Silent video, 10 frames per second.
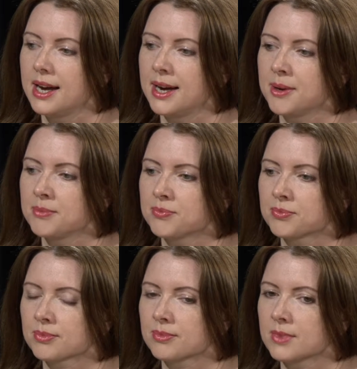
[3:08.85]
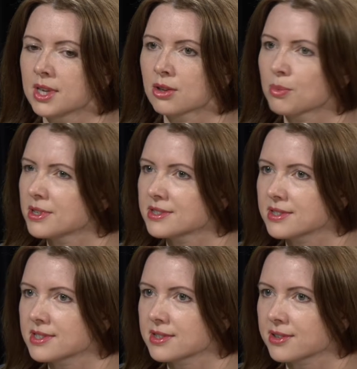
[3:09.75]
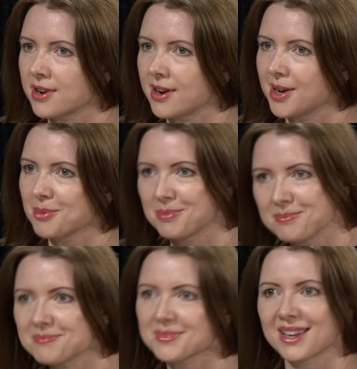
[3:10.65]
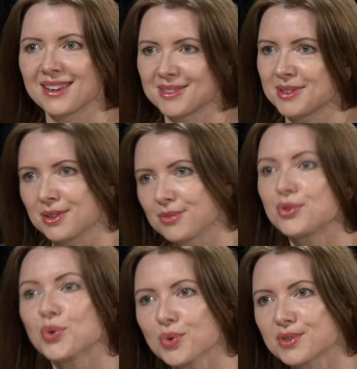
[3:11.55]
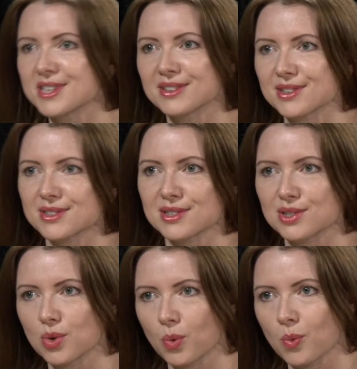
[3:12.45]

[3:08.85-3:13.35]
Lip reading: Can you please describe in few sentences your